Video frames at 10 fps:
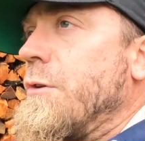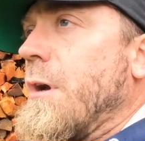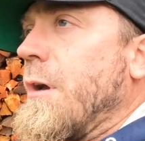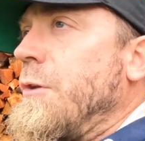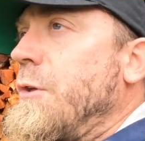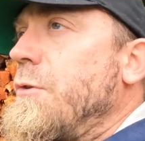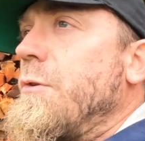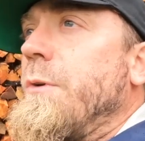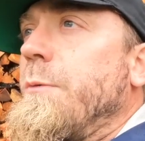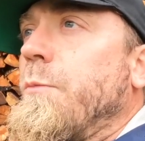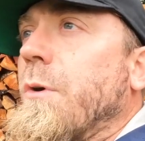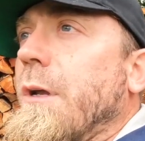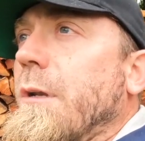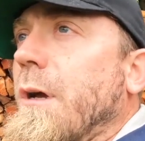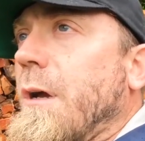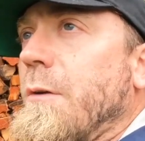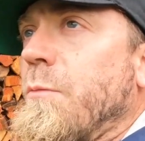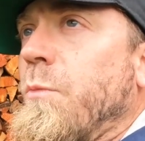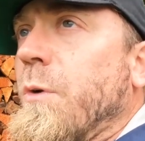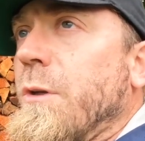you do what
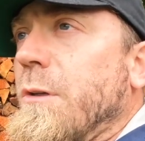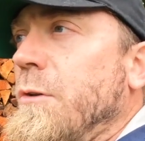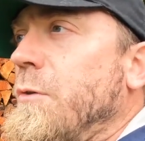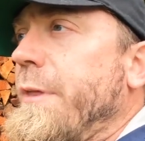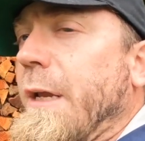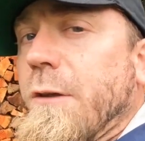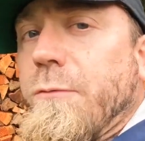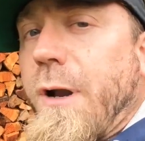you think is